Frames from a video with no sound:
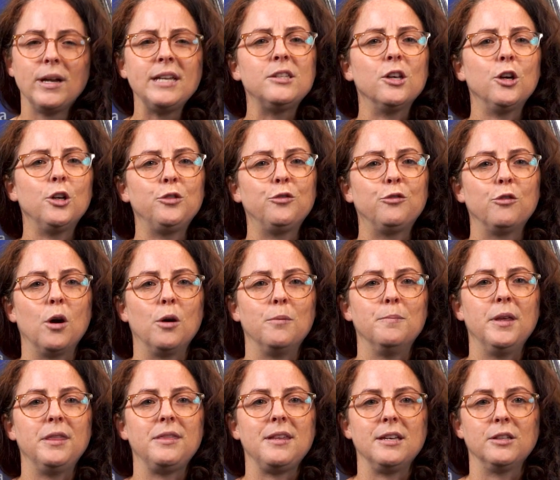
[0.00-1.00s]
Research
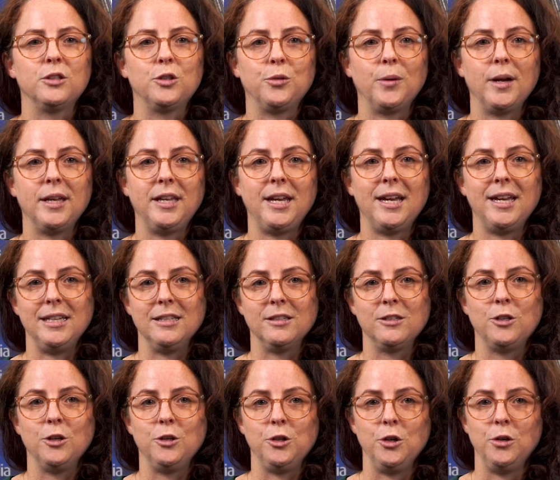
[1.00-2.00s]
from the Australia
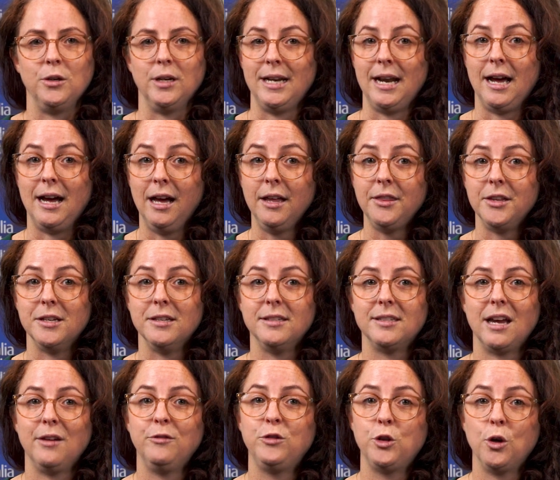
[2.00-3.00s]
Institute and
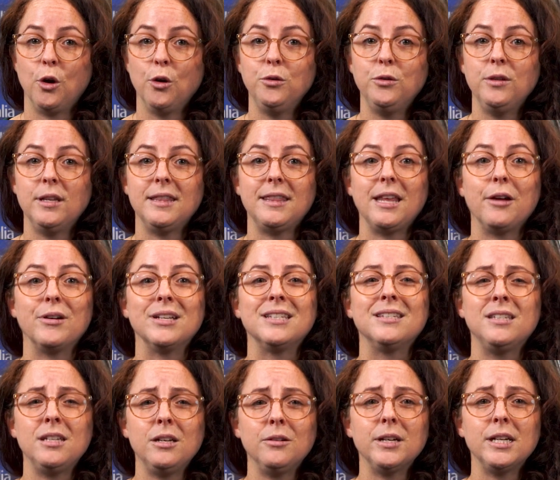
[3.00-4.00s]
others have shown that there are
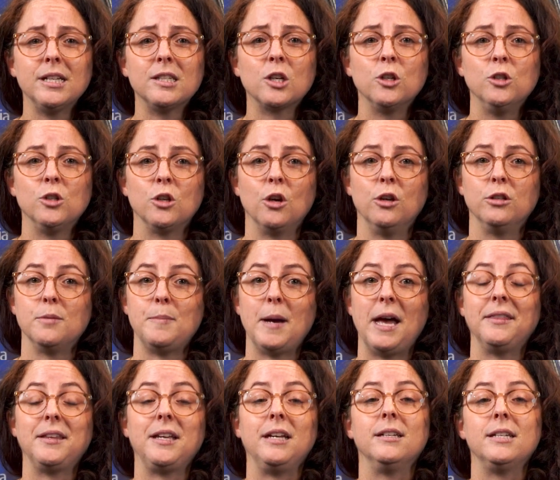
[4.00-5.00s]
serious concerns
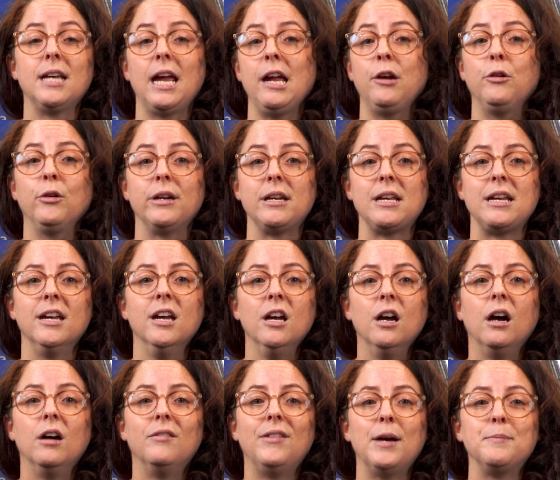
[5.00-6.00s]
about the integrity
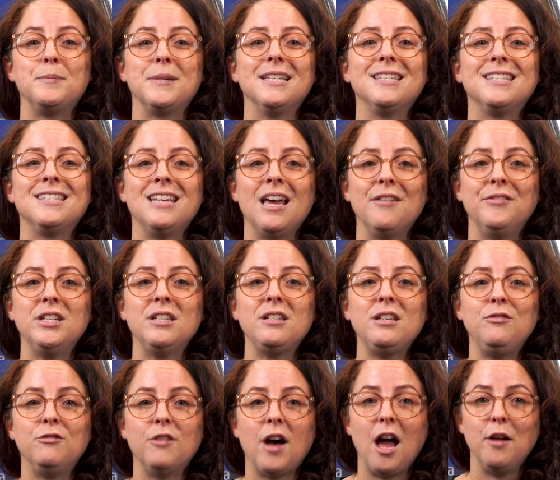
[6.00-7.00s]
of up to
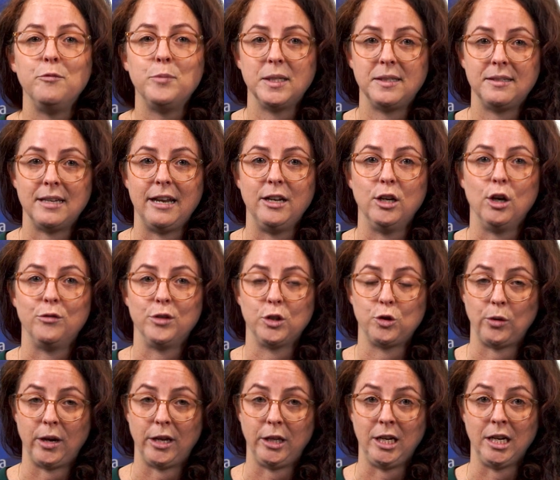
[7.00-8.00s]
75% of
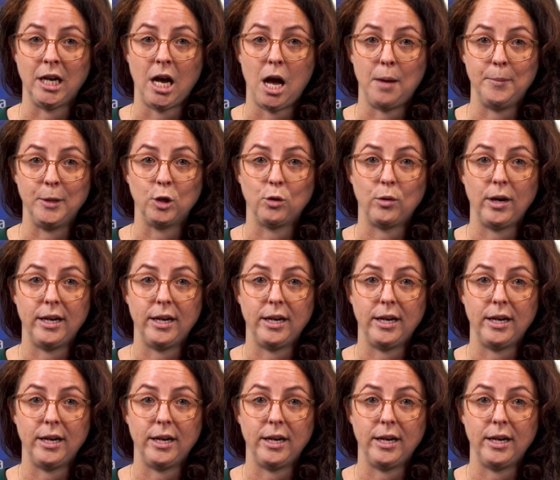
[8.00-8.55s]
Australian carbon